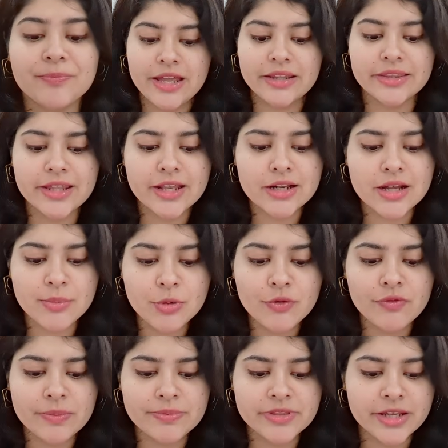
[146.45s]
And there are a couple
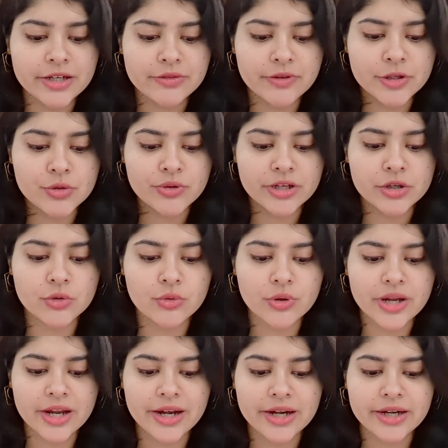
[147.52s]
of websites where you can go
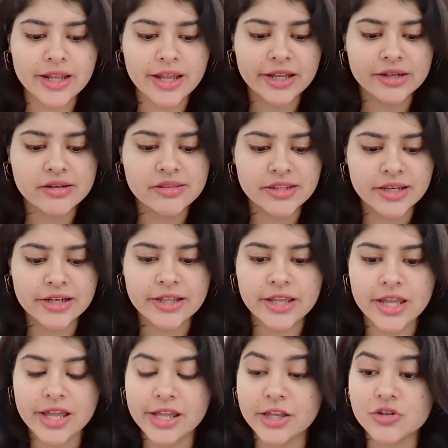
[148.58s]
ahead and sell
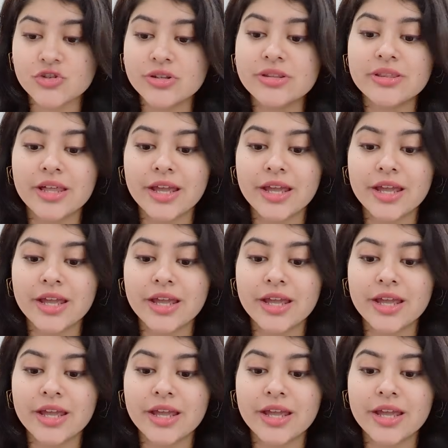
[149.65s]
AI agents.